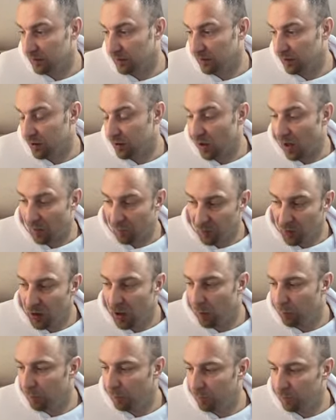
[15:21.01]
Uh, here, after a
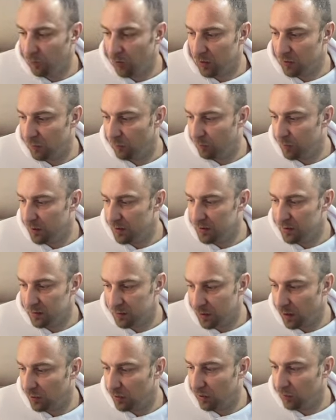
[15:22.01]
couple of trades of
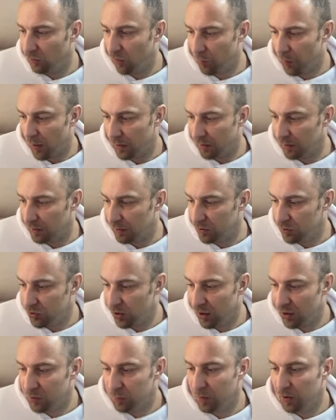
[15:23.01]
pieces, nothing dramatically
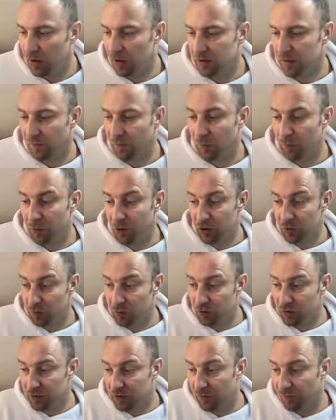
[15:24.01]
changed, because after
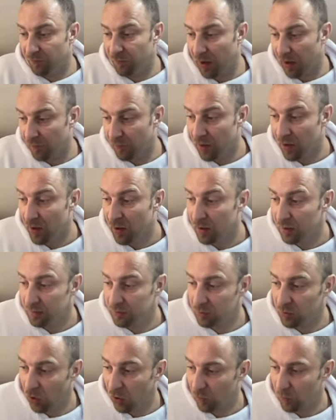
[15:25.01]
bishop to c five,
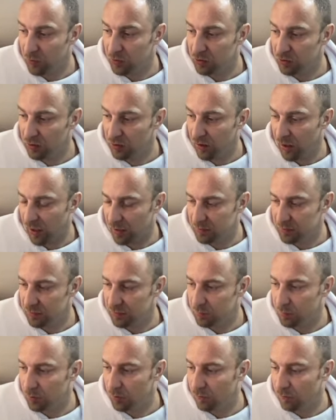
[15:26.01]
Stockfish still has
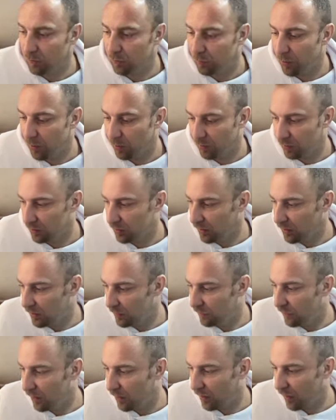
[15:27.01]
this beautiful pawn on the
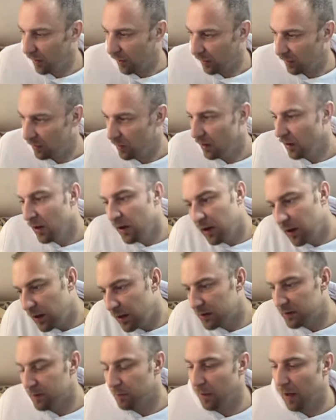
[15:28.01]
e file and
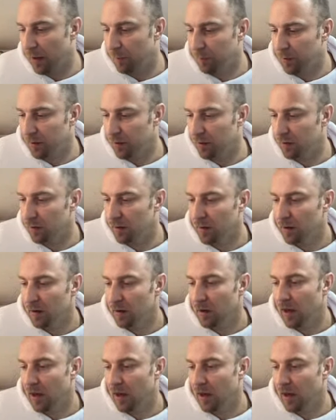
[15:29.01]
is, in my opinion,